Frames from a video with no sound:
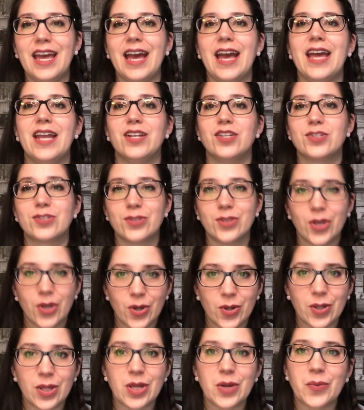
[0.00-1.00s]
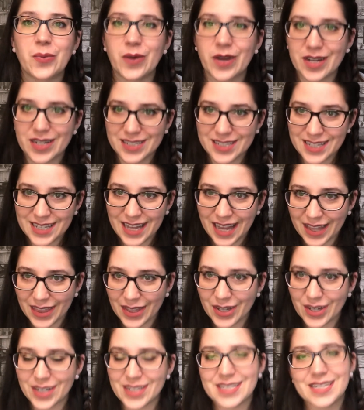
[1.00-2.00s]
and slowly work
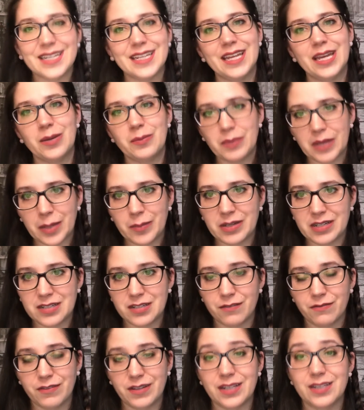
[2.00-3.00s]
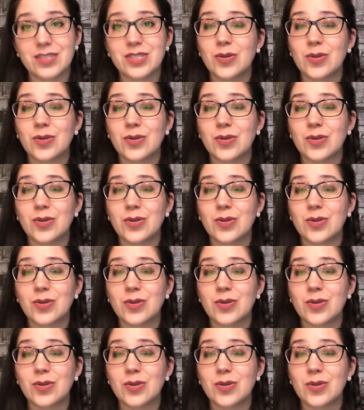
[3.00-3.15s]
together to get baby to feed.